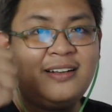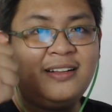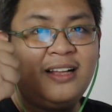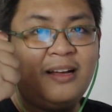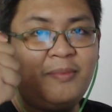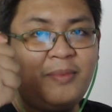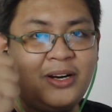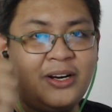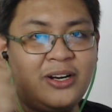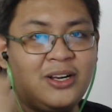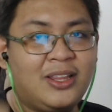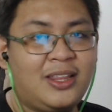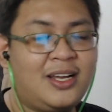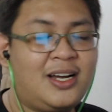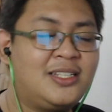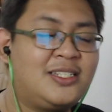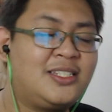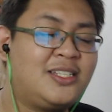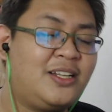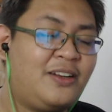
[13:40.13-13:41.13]
Let me know your
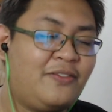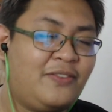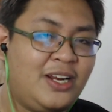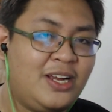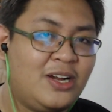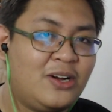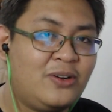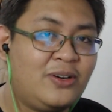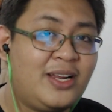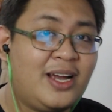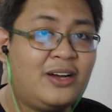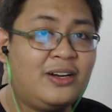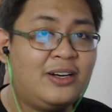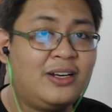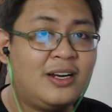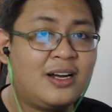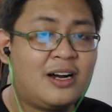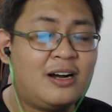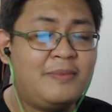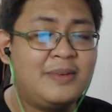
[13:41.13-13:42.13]
thoughts on the video down in
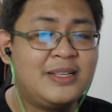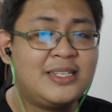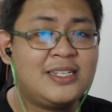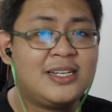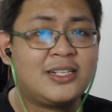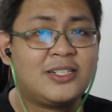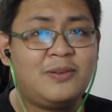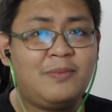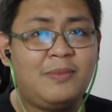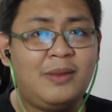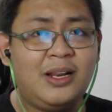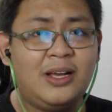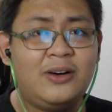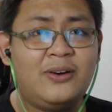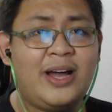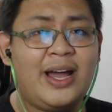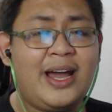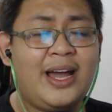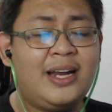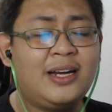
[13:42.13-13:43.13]
the comment section below
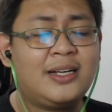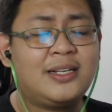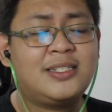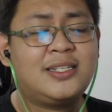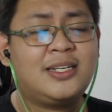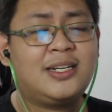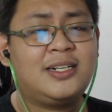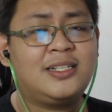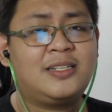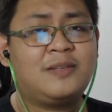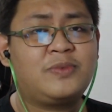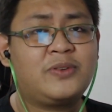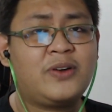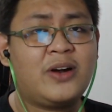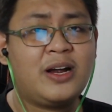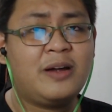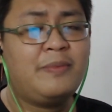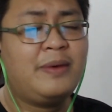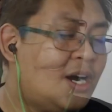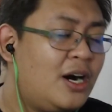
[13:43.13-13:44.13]
and consider
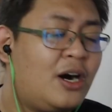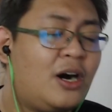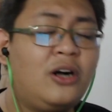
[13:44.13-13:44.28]
subscribing.